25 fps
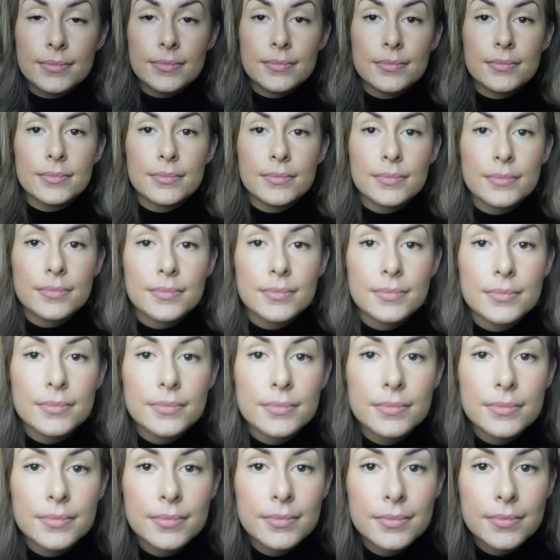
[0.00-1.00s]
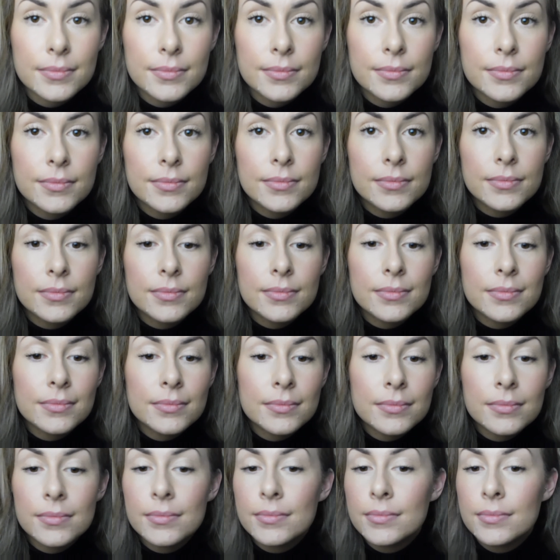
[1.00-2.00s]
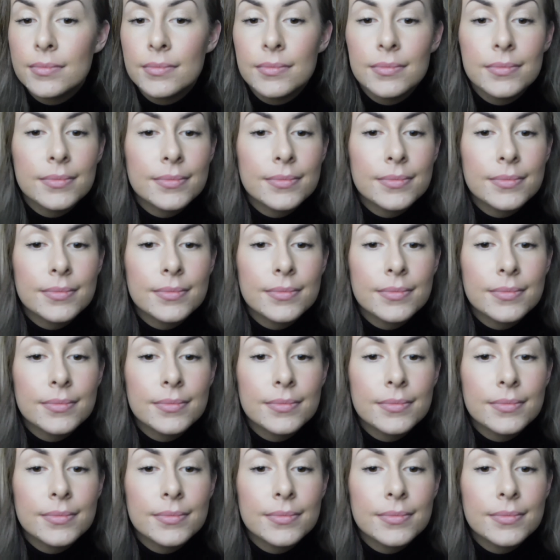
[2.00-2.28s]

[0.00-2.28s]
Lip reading: No one is speaking in this clip.